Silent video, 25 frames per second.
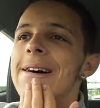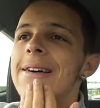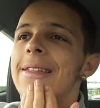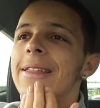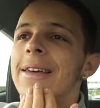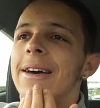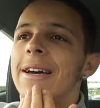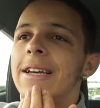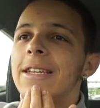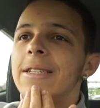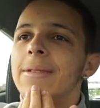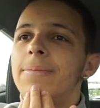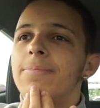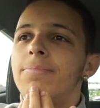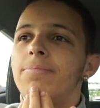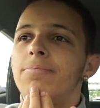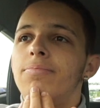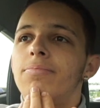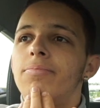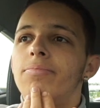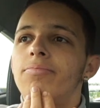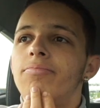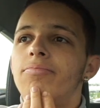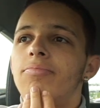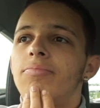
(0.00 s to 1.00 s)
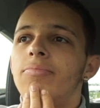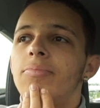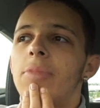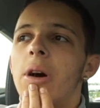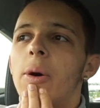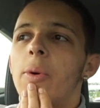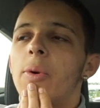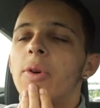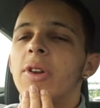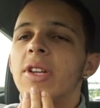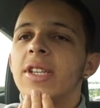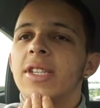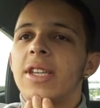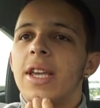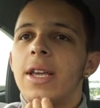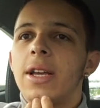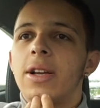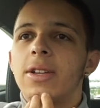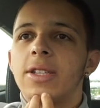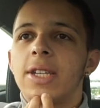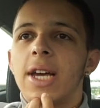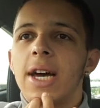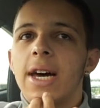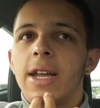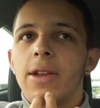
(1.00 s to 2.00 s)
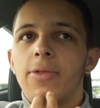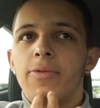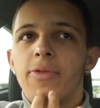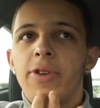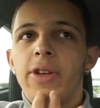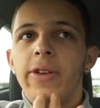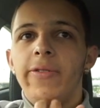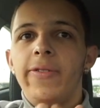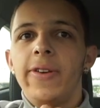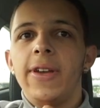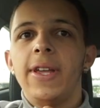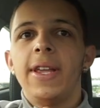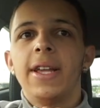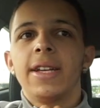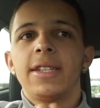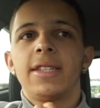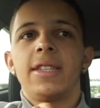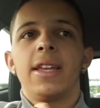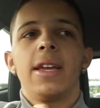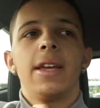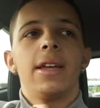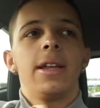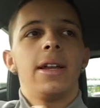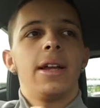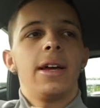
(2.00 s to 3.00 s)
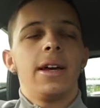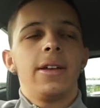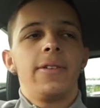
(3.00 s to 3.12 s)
That is, I want to say, because I had a refeed yesterday and I